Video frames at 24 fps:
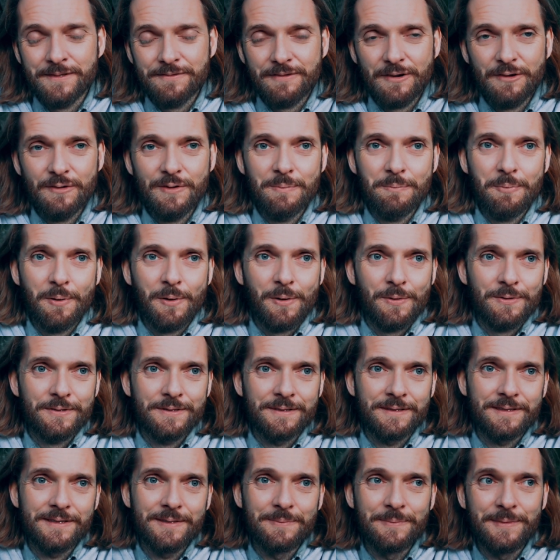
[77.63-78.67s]
very
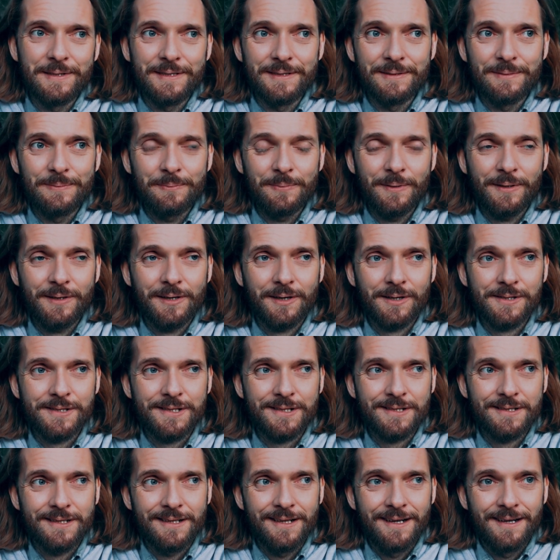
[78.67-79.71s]
important to me,
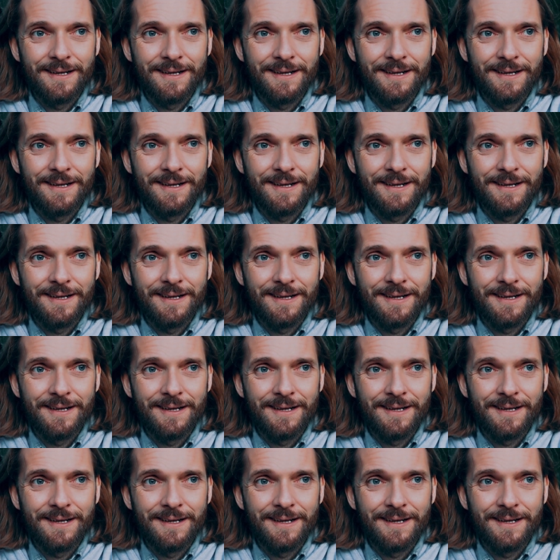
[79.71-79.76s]
because